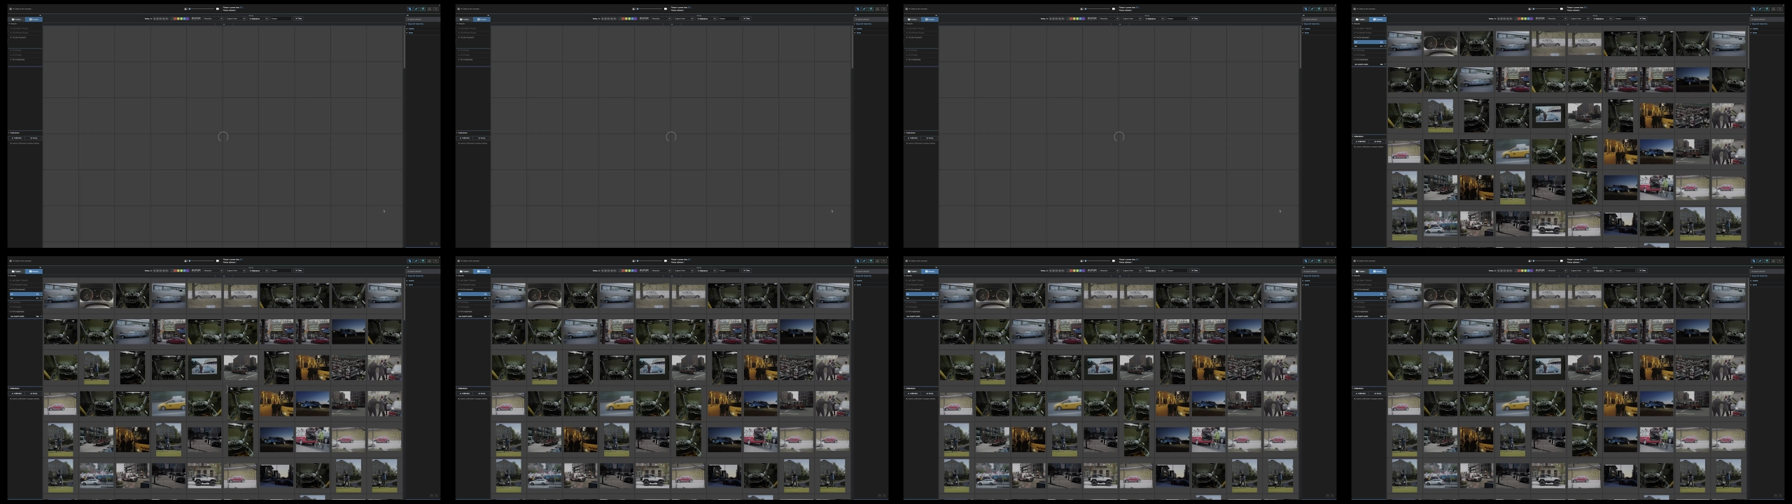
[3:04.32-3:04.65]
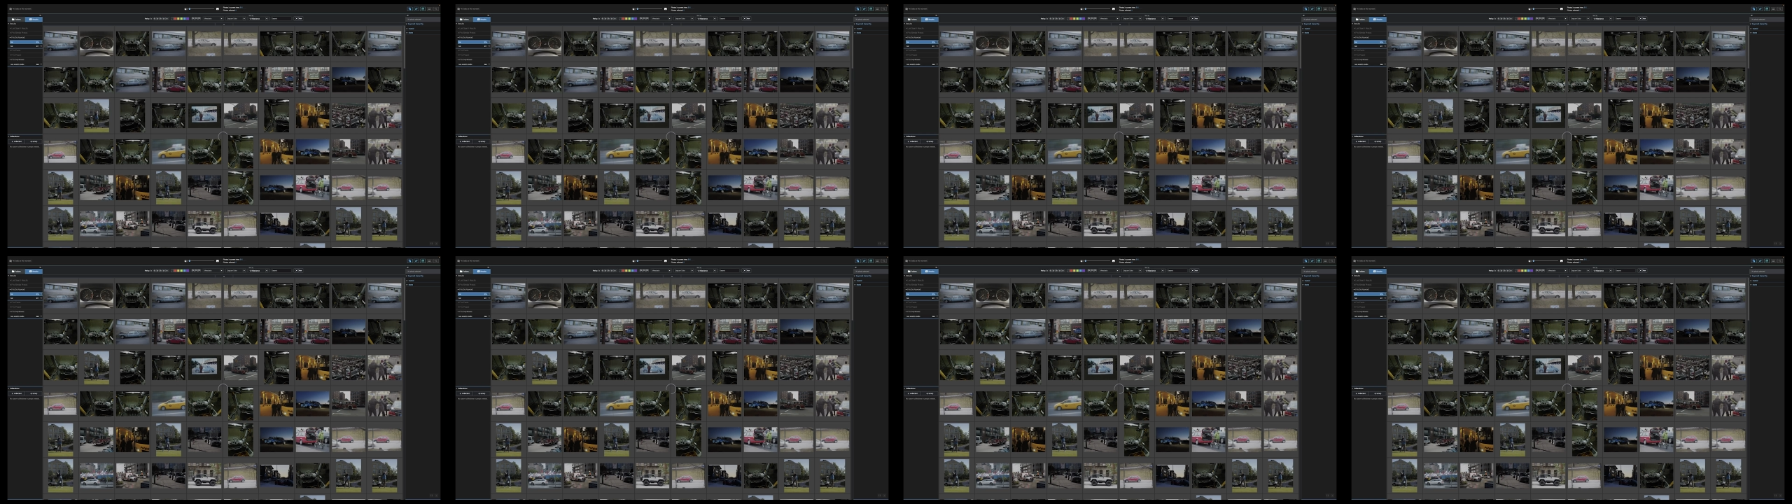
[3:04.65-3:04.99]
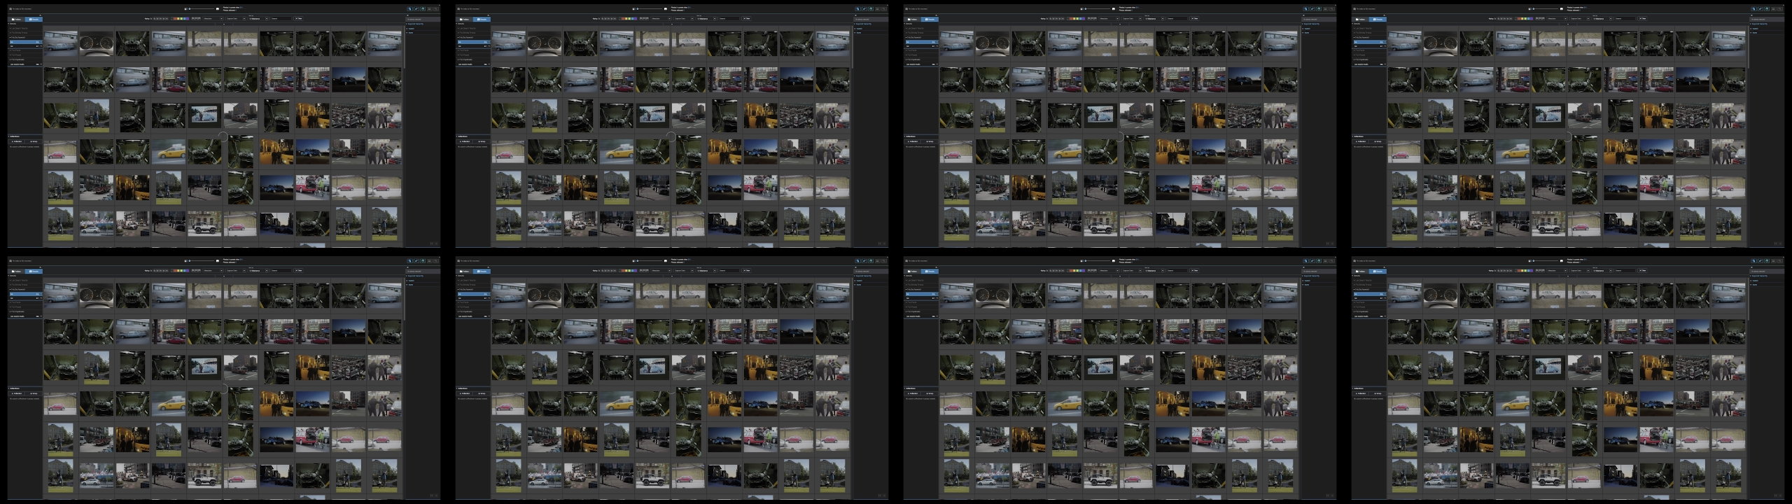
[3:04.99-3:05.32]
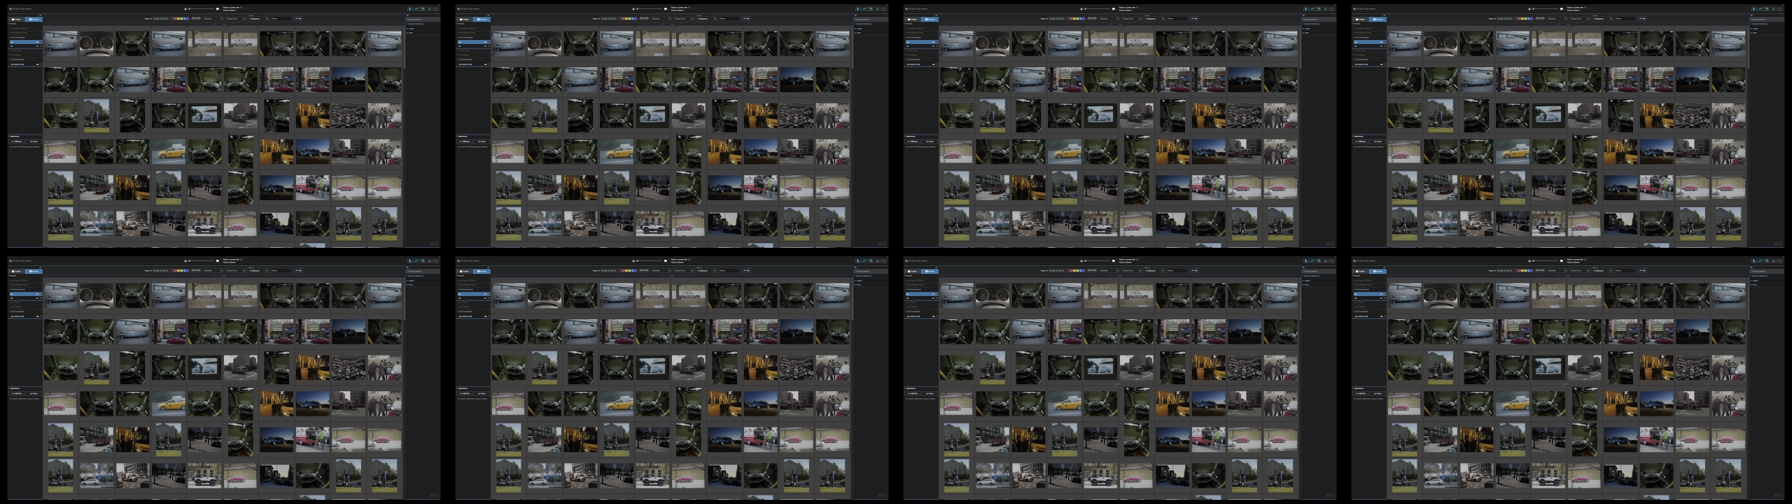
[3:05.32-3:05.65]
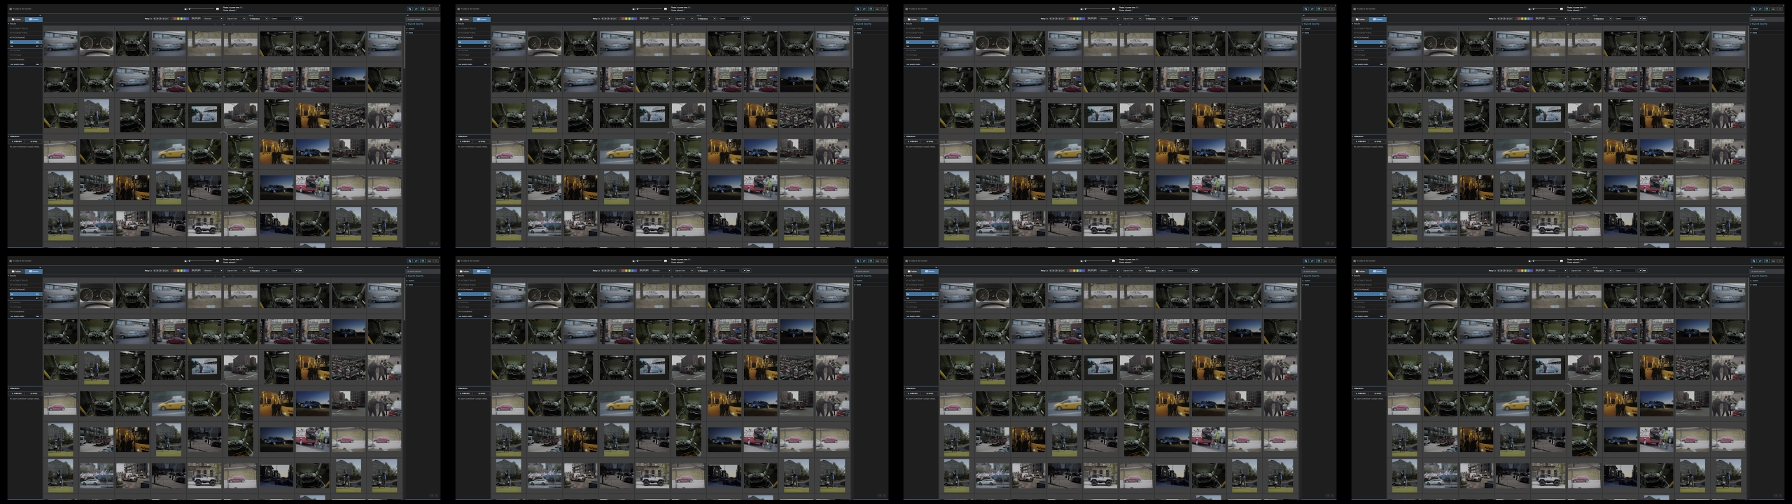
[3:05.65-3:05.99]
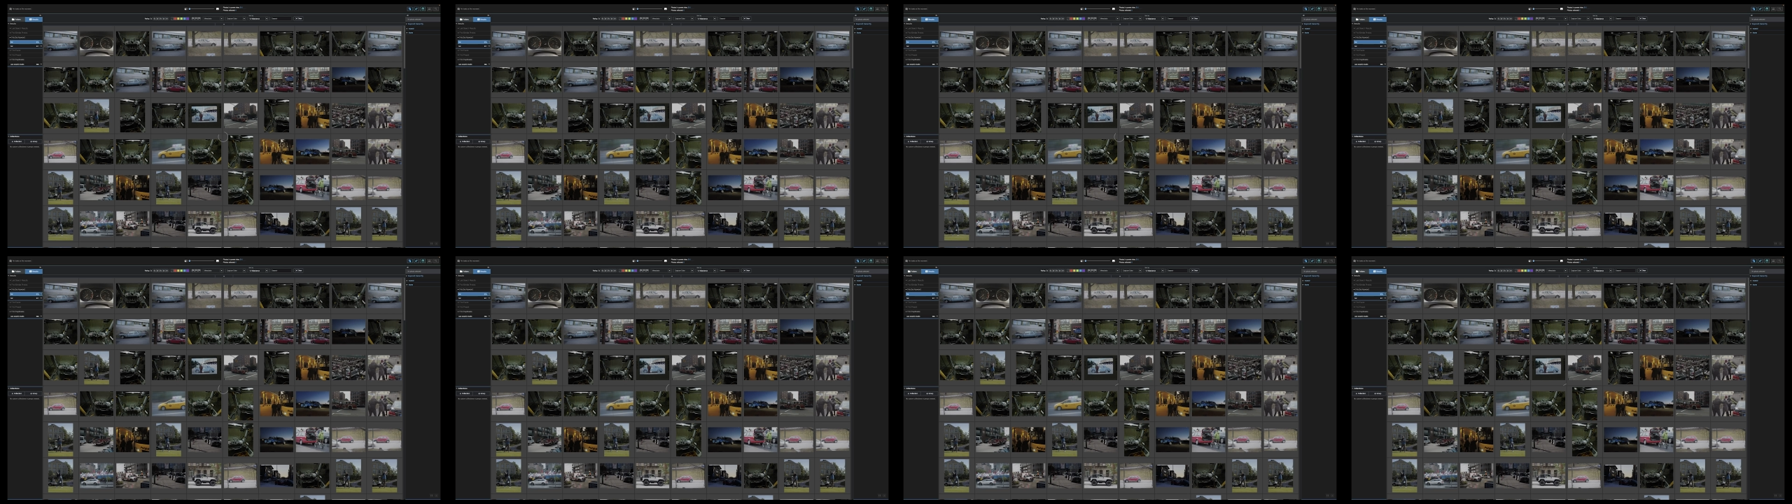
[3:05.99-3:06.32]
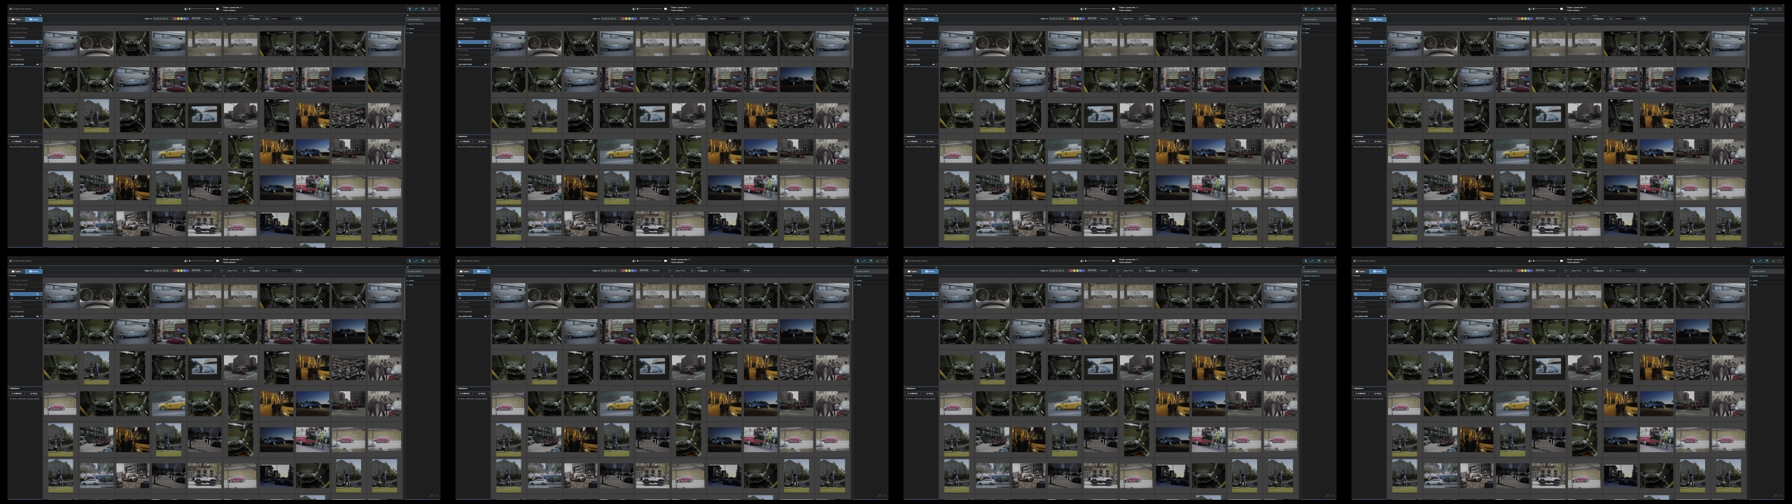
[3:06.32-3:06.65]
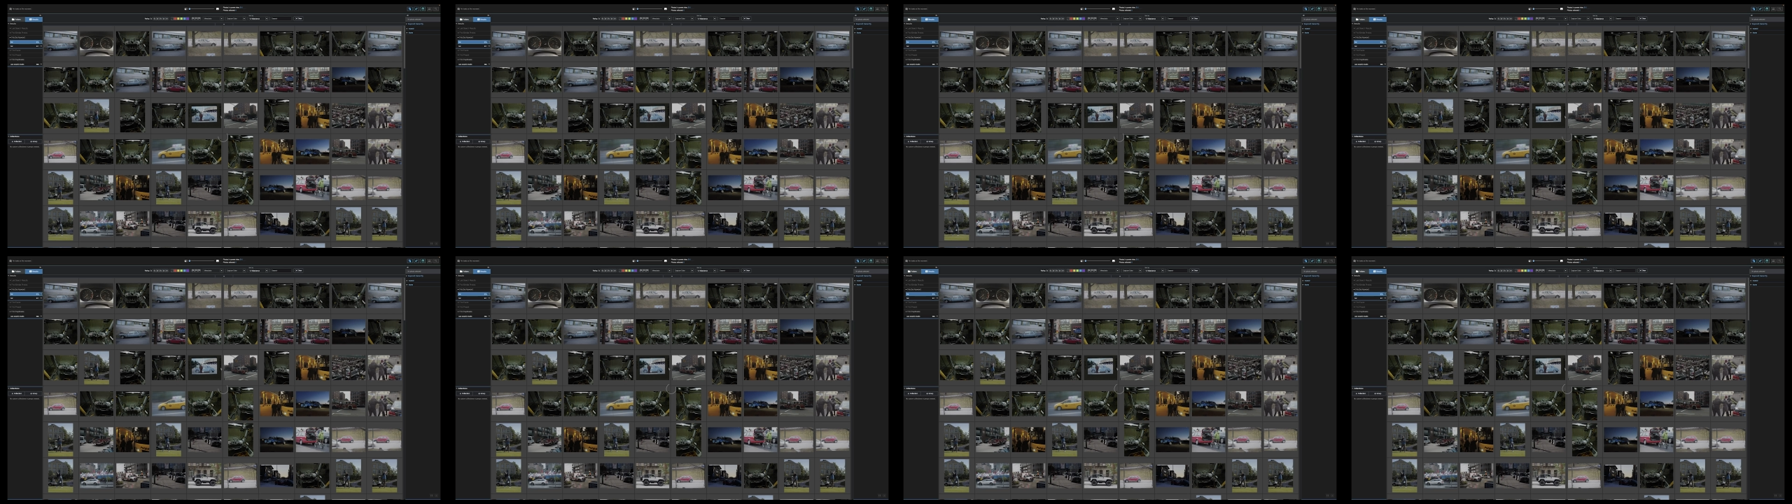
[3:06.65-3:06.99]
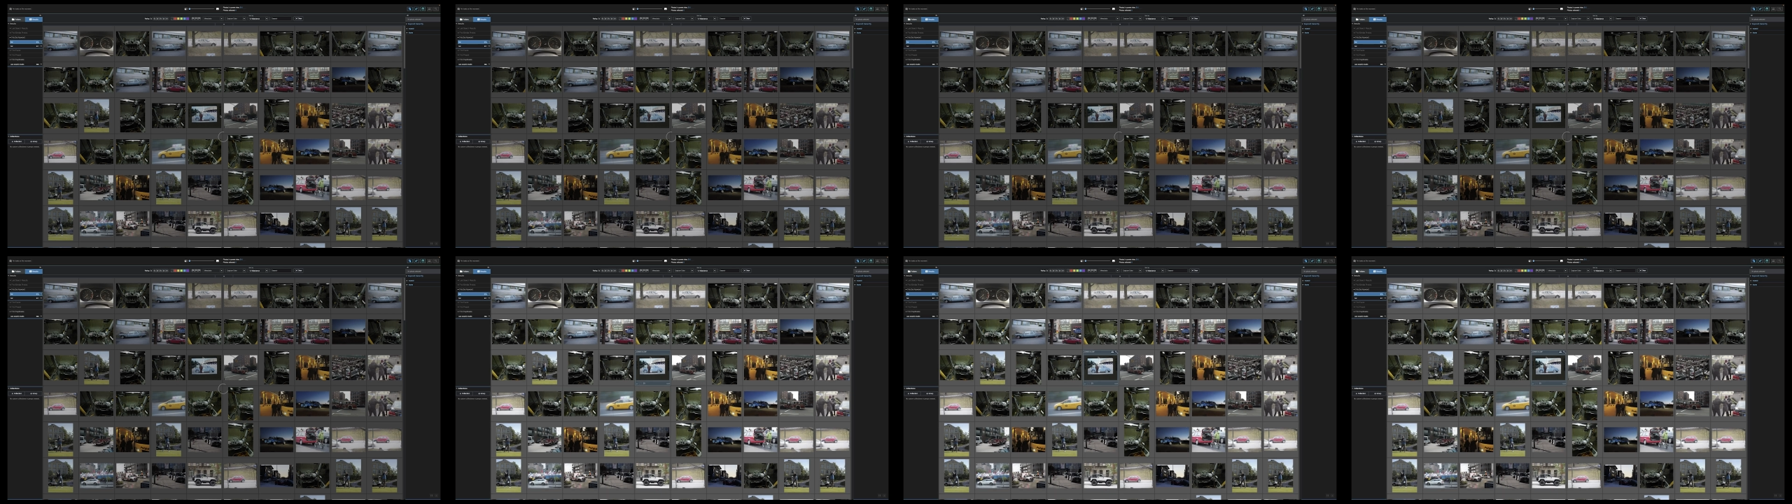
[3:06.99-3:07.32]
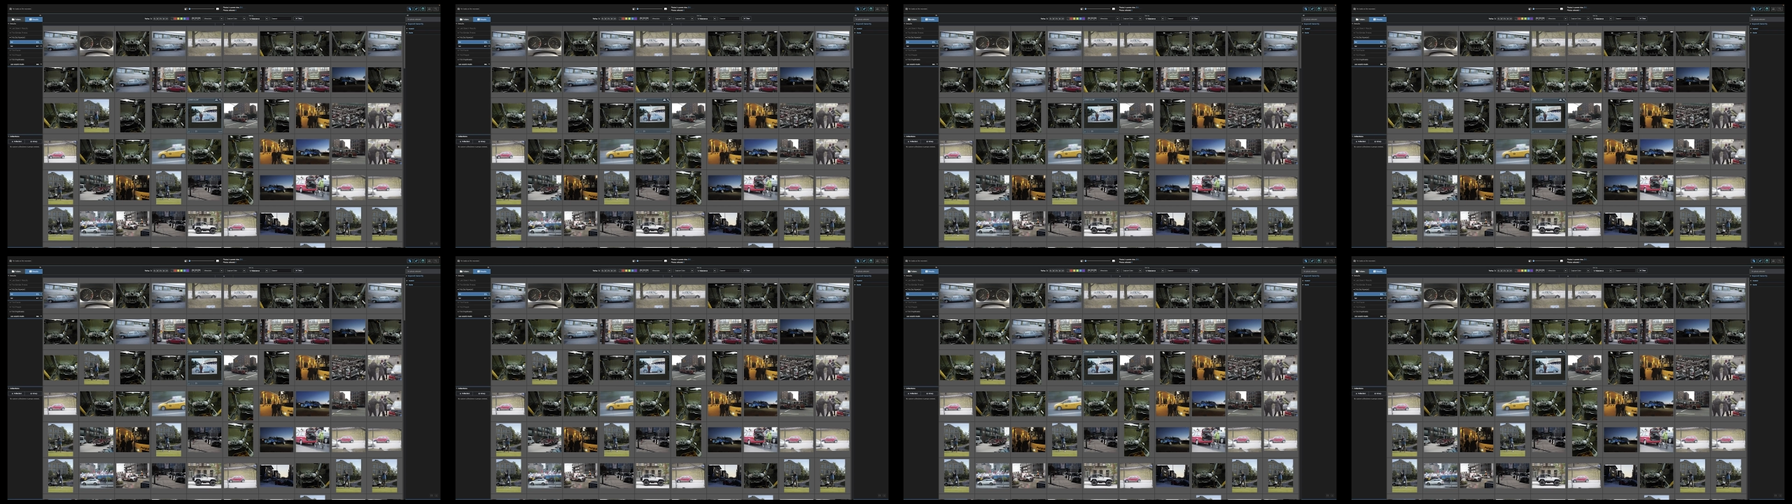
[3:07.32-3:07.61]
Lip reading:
[unreadable: no face in view]